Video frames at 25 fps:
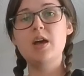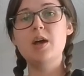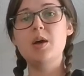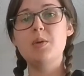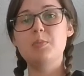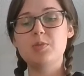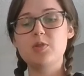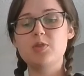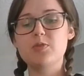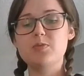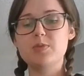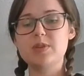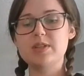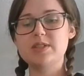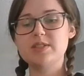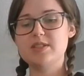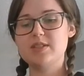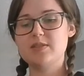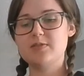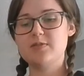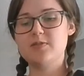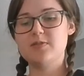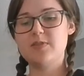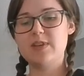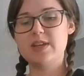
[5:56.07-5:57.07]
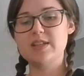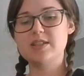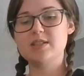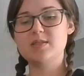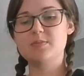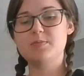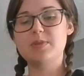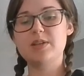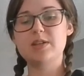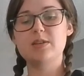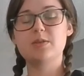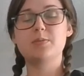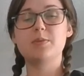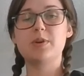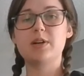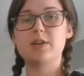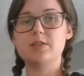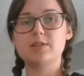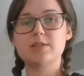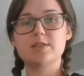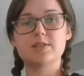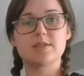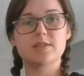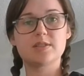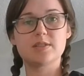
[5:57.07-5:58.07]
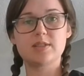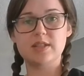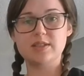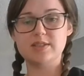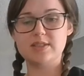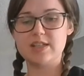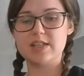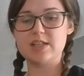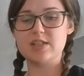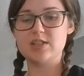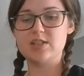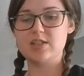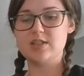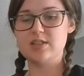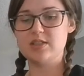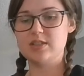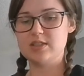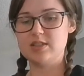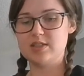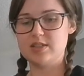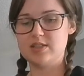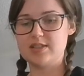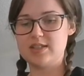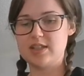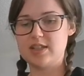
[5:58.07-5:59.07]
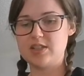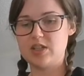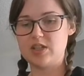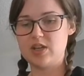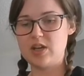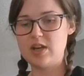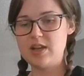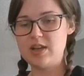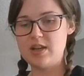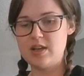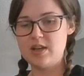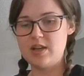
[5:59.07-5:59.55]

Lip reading: movements of feet, pedal pulse, sensation, etc.